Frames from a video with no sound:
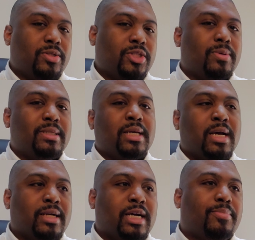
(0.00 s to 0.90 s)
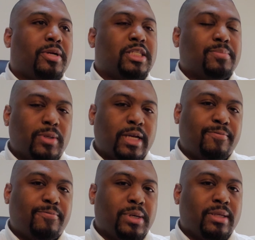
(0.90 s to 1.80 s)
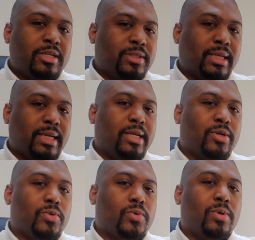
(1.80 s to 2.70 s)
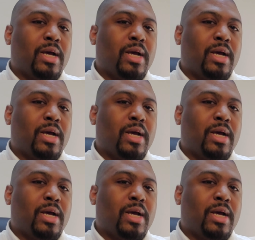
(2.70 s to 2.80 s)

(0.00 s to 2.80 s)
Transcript: So it's comprehensible input. There's a lady who